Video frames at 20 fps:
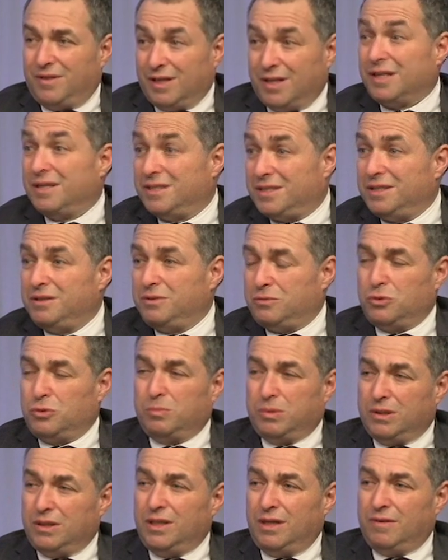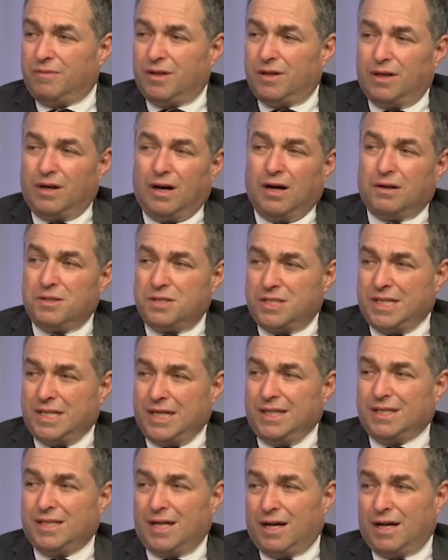continue to believe that our
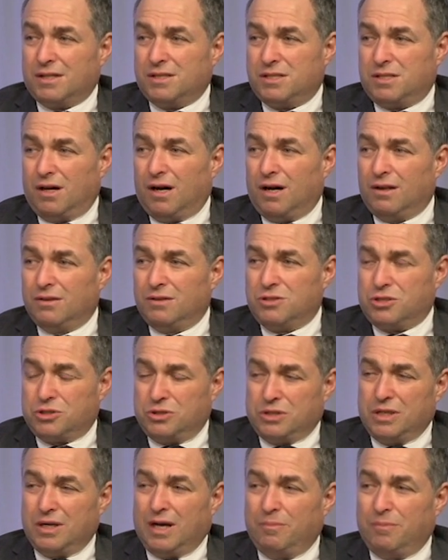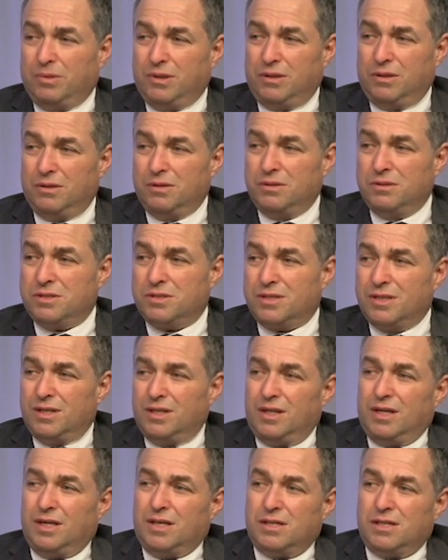state tax dollars should not be used
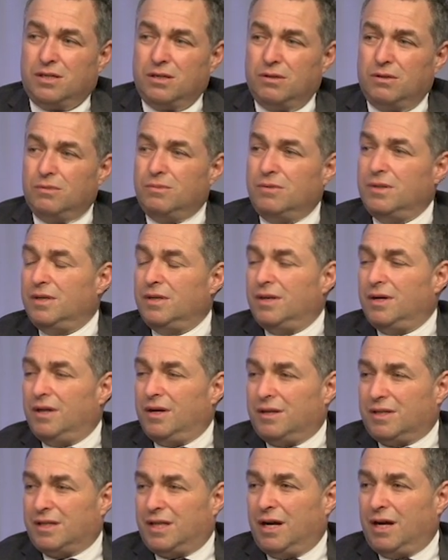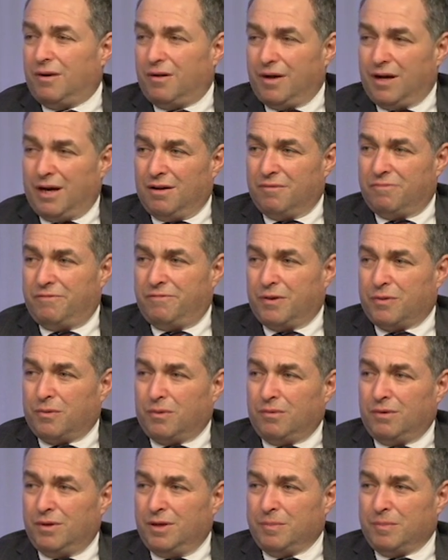to carry out
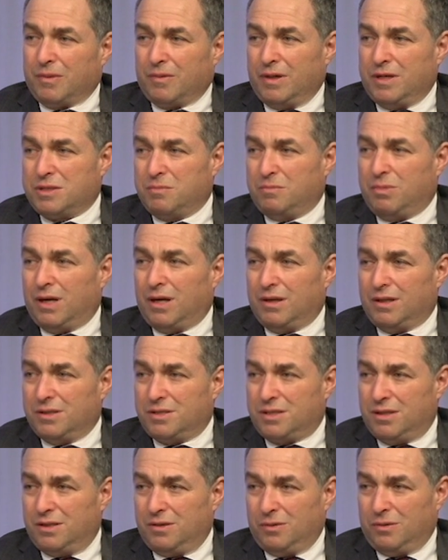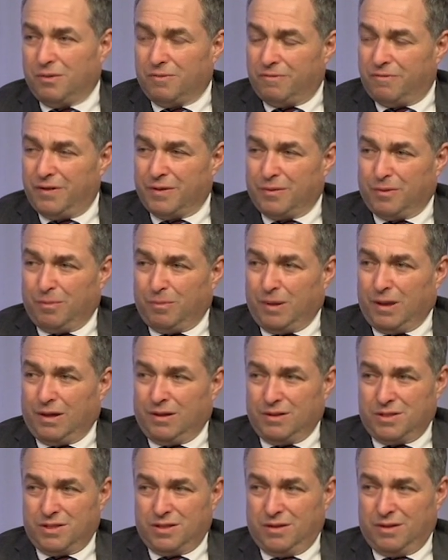federal immigration policy or federal
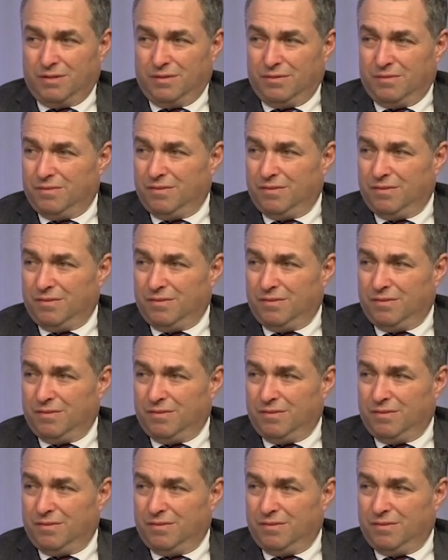policy